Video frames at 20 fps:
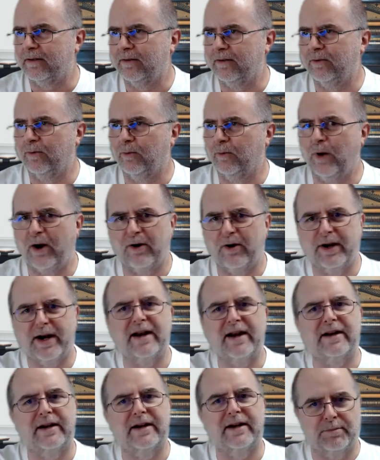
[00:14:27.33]
where it
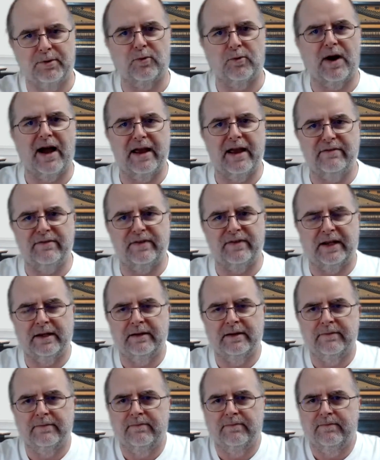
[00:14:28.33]
ended up arriving,
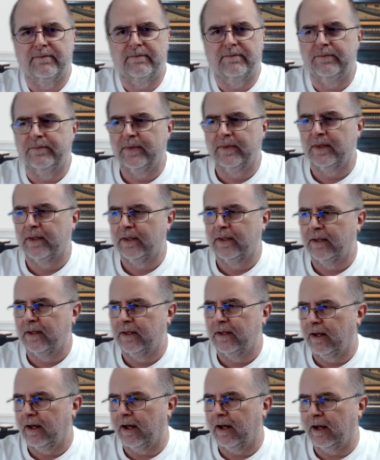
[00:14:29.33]

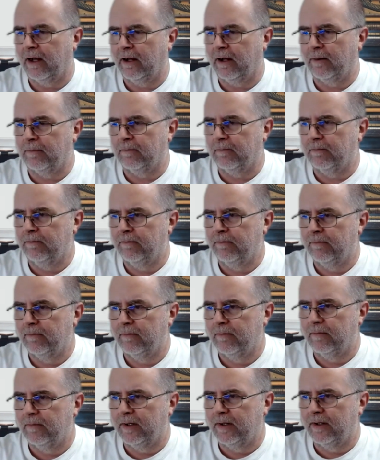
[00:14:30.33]

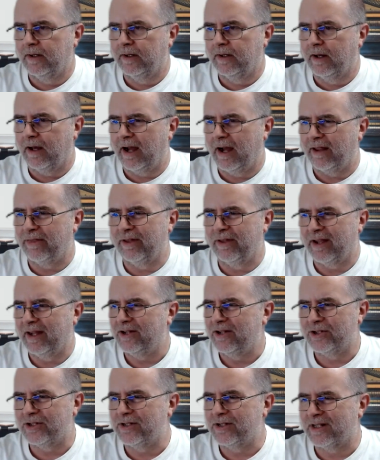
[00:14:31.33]
I think I
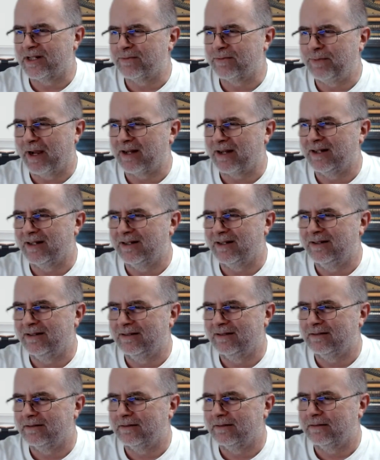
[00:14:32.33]
just expected
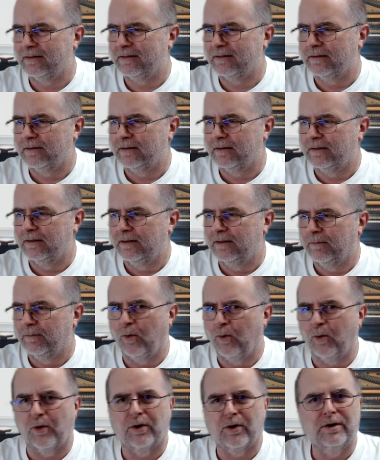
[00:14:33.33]

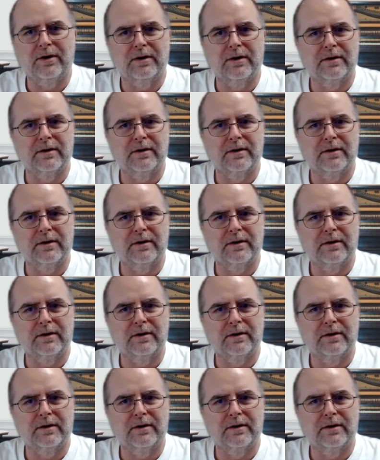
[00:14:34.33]
more.